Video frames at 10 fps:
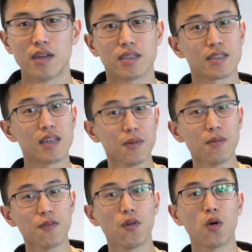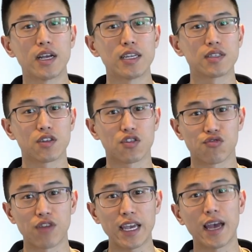Step number four is to
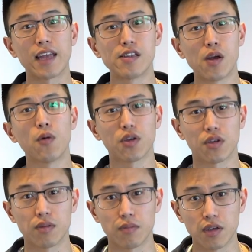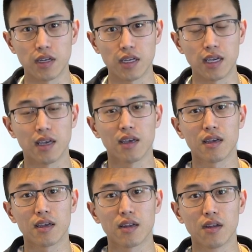create and know your community.
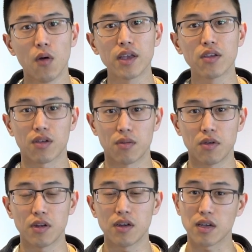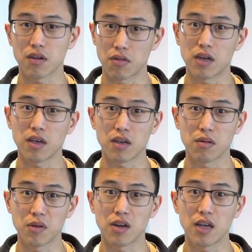Knowing your community and creating a
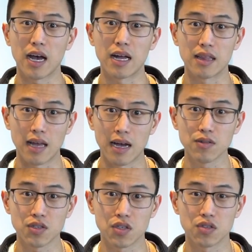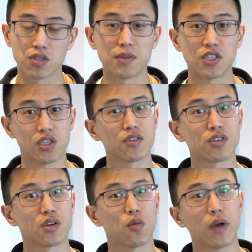community allows you to be
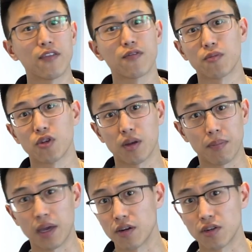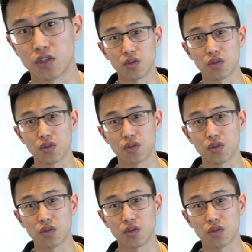sheltered away from your competitors.